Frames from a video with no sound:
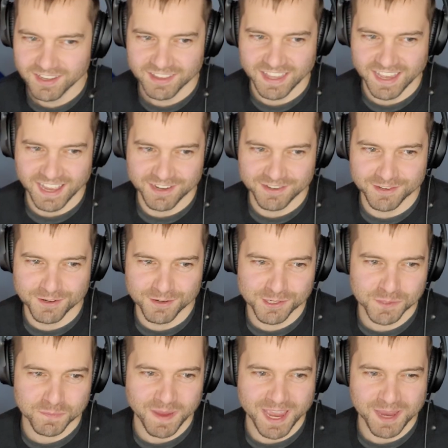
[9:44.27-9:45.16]
They had
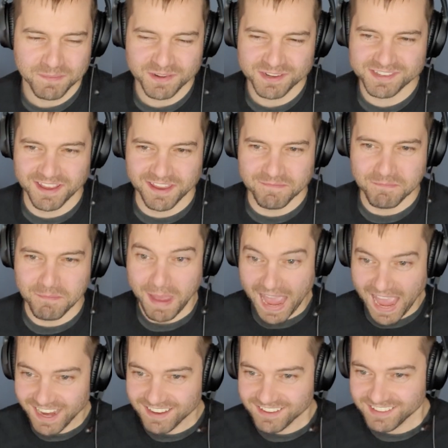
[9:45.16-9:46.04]
newspapers and
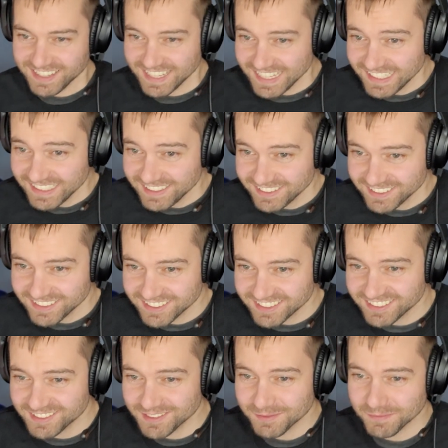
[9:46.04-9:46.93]
magazines